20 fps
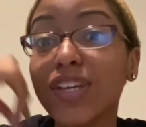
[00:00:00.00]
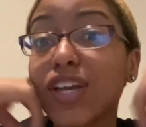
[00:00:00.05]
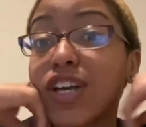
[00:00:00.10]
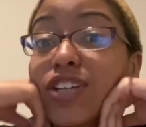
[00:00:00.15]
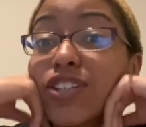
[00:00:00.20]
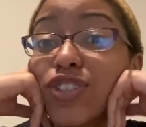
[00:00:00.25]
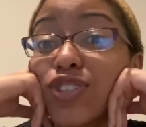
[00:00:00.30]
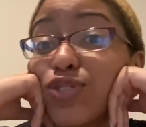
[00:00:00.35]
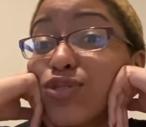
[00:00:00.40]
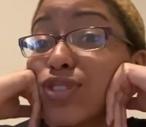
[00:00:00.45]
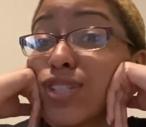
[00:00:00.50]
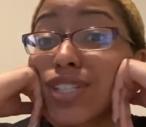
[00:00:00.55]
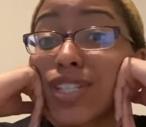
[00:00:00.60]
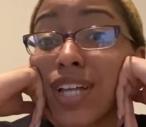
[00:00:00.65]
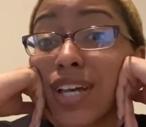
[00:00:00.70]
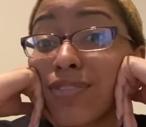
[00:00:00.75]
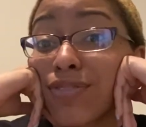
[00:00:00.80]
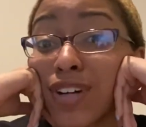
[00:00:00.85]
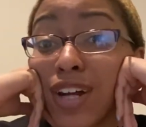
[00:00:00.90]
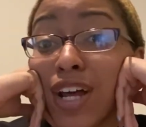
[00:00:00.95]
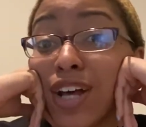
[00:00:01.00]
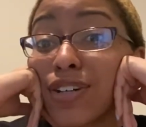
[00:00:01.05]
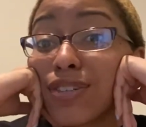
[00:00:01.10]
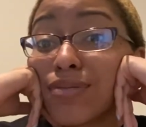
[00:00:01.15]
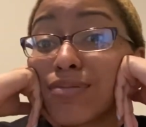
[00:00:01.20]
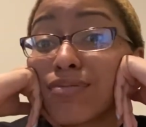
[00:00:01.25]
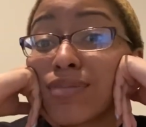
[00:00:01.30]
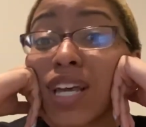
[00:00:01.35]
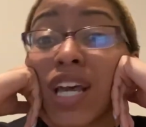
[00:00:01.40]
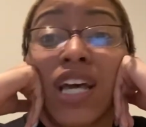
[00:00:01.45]
You just never know.
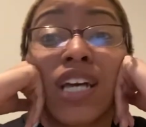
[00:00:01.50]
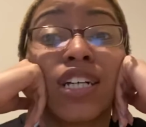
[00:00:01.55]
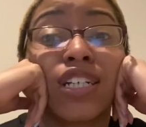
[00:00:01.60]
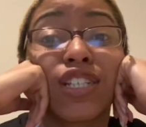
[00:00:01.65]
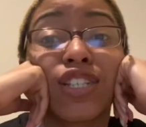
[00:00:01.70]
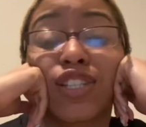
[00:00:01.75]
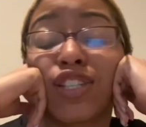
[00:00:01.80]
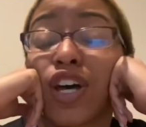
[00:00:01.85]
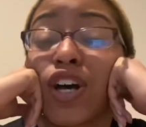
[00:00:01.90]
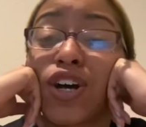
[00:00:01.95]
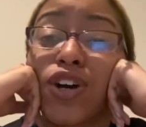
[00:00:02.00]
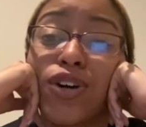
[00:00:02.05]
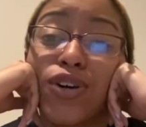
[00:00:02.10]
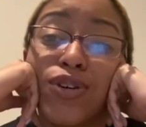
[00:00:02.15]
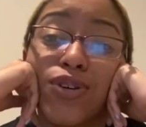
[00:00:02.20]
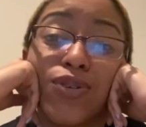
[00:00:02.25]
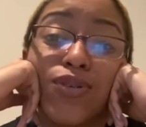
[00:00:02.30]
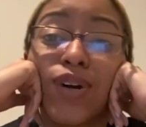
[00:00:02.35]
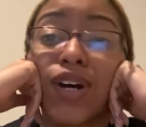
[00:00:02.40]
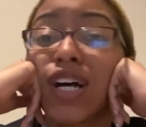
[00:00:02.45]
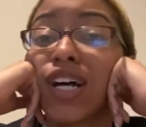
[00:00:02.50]
So,